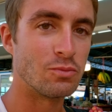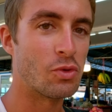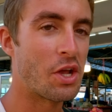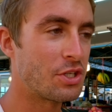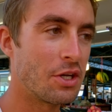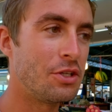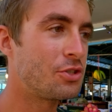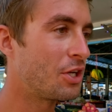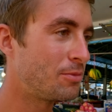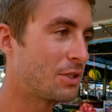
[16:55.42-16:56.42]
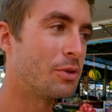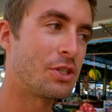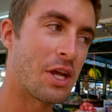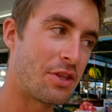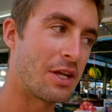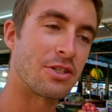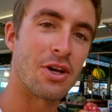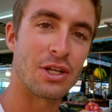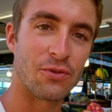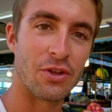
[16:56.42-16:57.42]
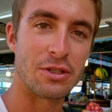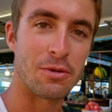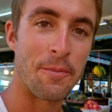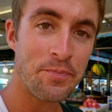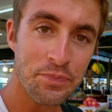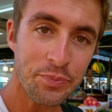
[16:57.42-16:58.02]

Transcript: I tell you, Shelbs, I wish I had that sauce for this one.